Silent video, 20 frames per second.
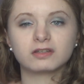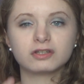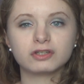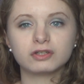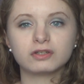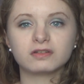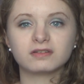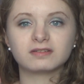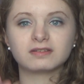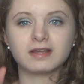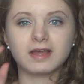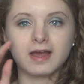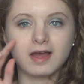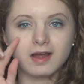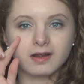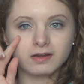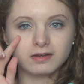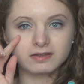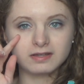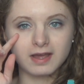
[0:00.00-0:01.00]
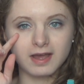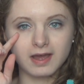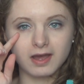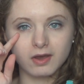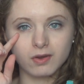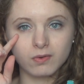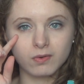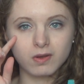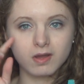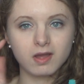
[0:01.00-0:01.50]
used it, I could
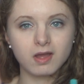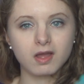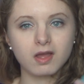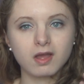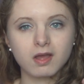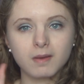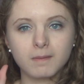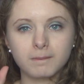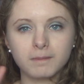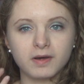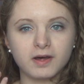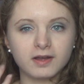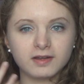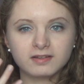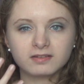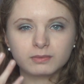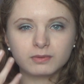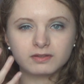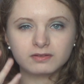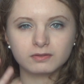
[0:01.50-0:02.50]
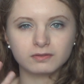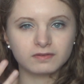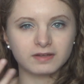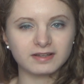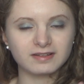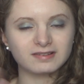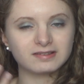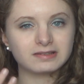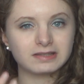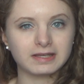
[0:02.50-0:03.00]
tell my eyes were sort of
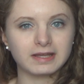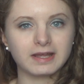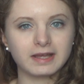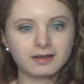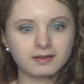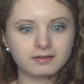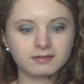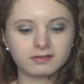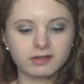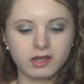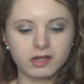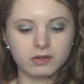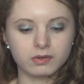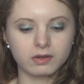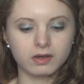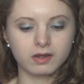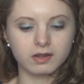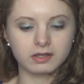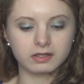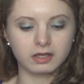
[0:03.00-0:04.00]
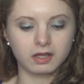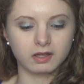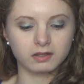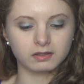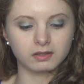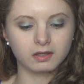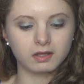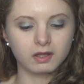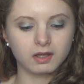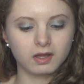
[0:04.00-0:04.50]
like stinging, so you
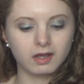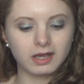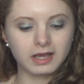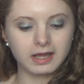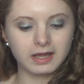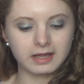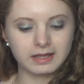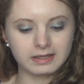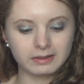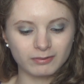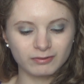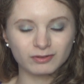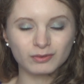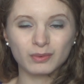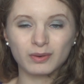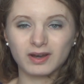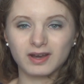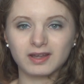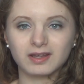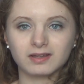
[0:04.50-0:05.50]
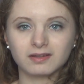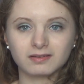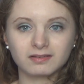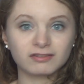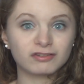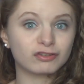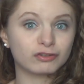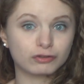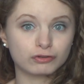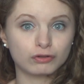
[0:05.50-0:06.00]
know, it was
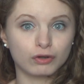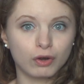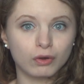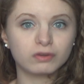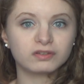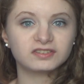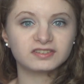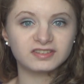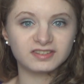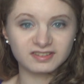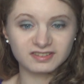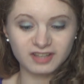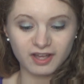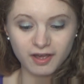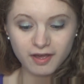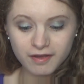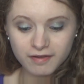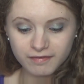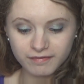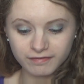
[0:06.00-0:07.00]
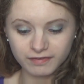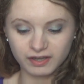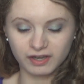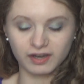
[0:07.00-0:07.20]
quite strong stuff,